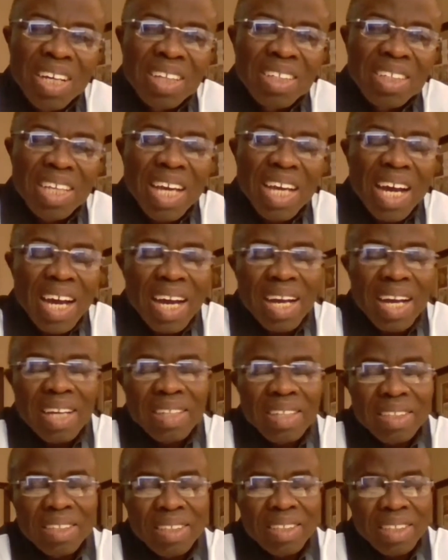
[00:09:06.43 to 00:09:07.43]
Their,
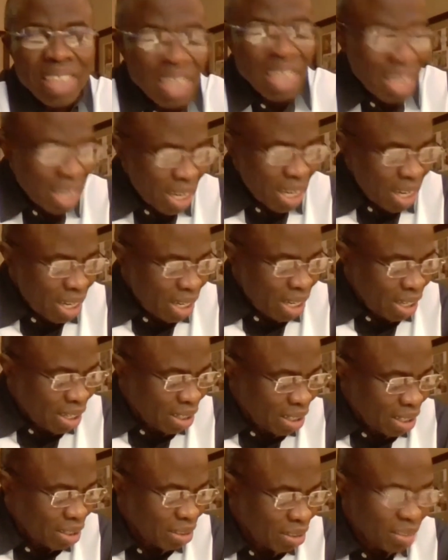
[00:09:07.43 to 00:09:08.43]
their
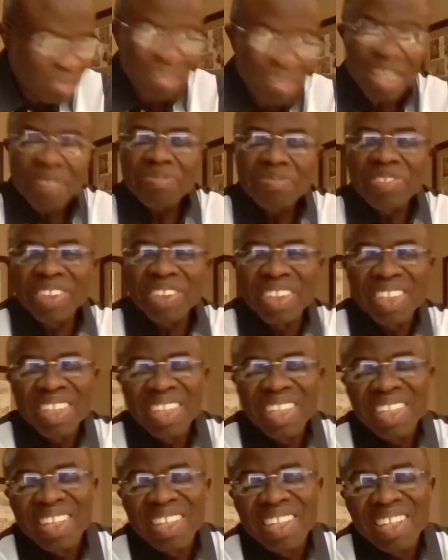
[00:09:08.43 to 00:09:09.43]
safety
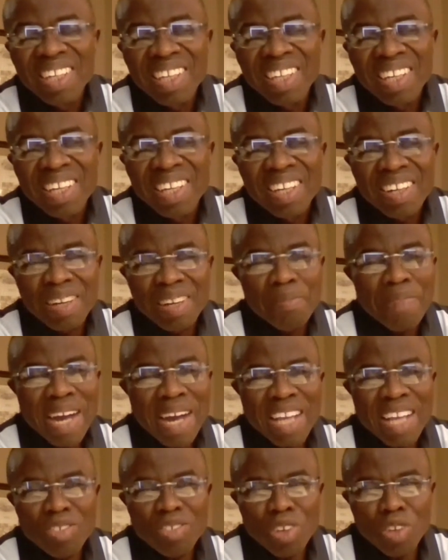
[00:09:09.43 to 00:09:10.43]

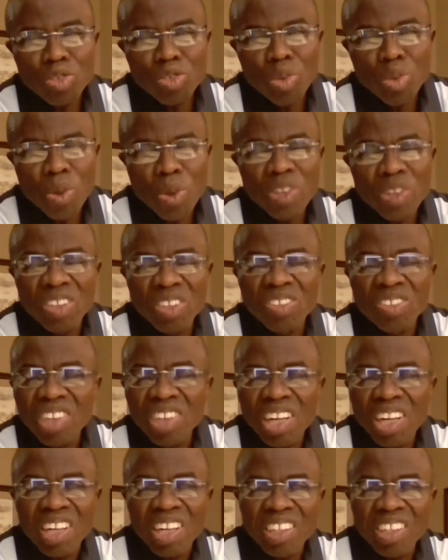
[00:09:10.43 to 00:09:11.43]
reminds us who is in
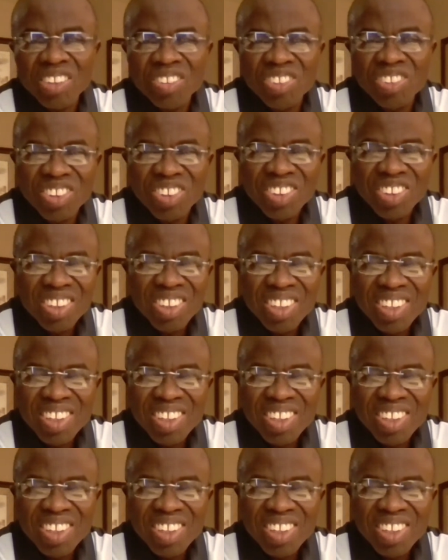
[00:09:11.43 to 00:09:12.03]
charge.